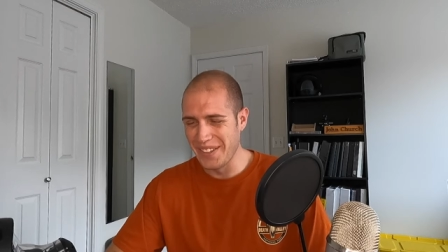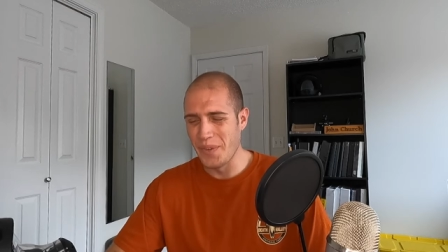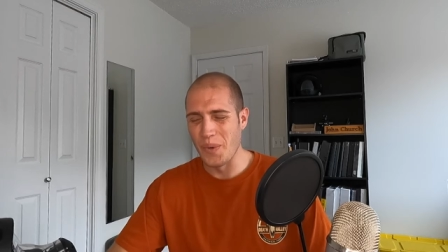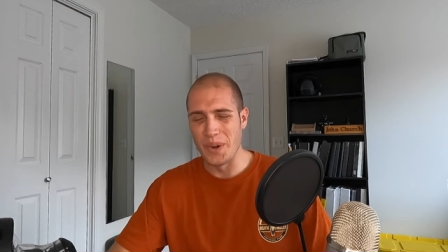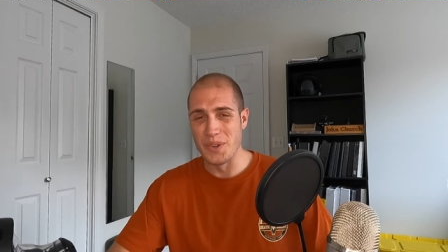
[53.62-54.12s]

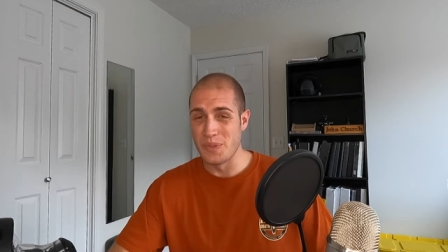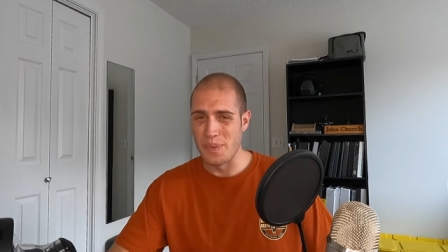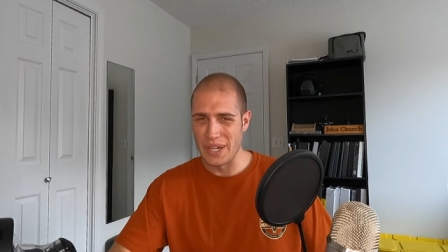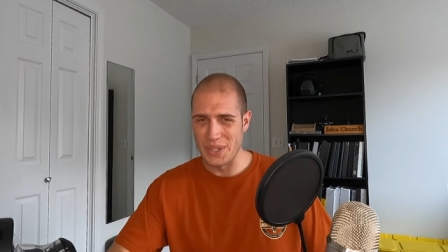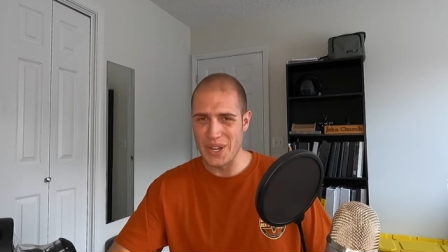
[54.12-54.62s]
Worst
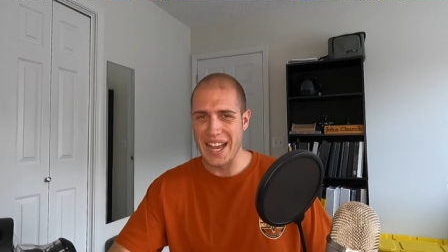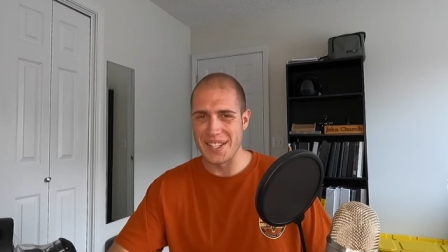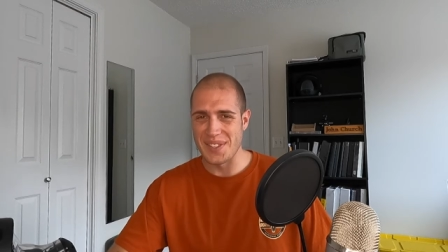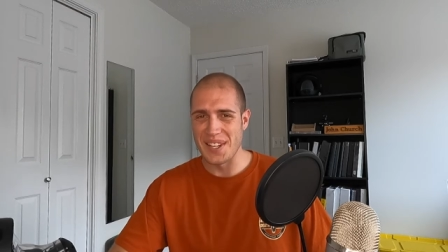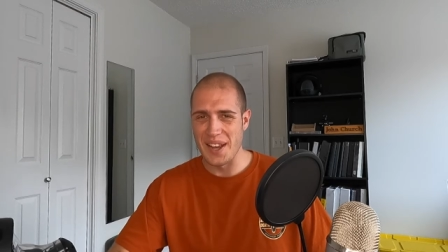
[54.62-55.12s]
British
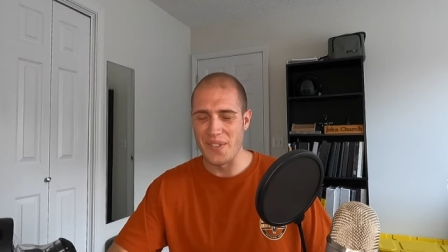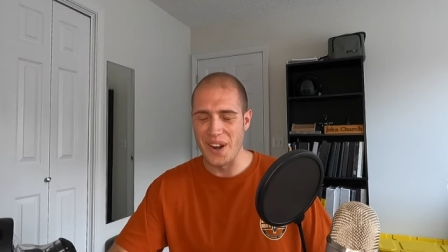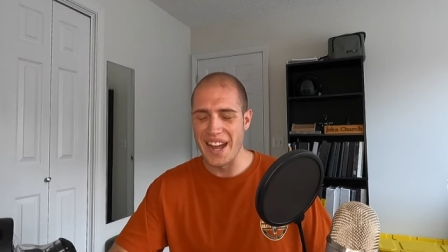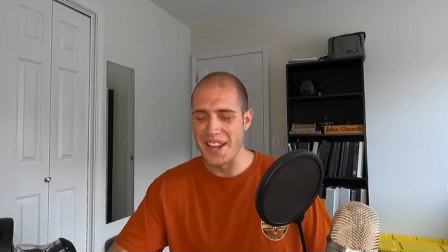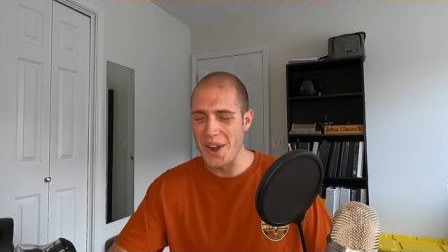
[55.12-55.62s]
accent
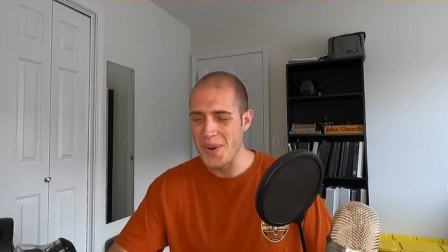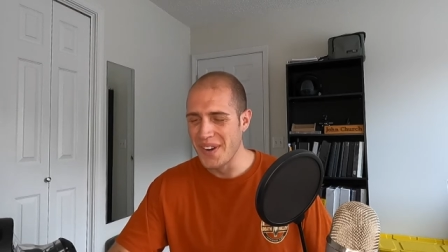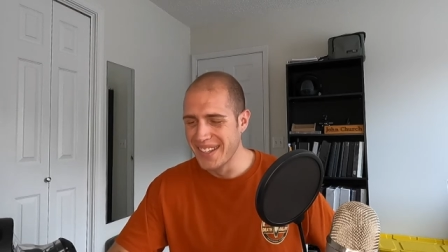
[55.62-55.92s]
ever, I know.